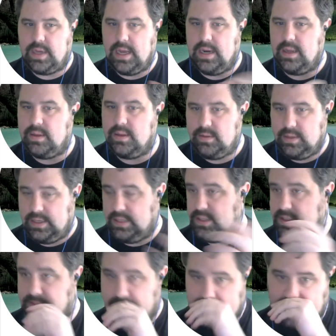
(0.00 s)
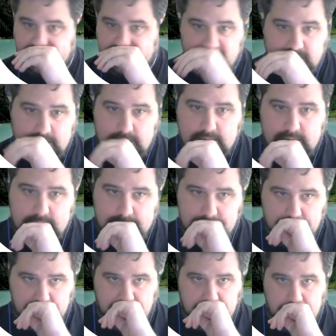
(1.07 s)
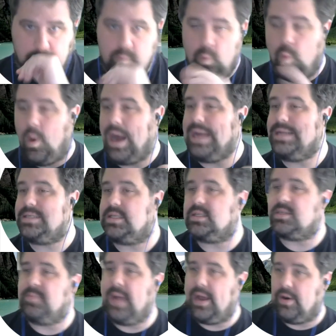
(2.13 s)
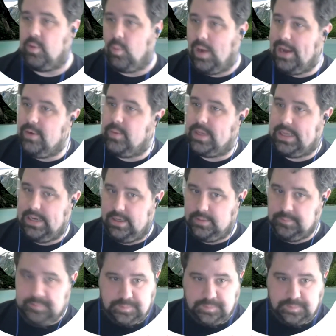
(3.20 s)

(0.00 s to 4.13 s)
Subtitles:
kind of get this behavior. Why does this matter? Why do we care?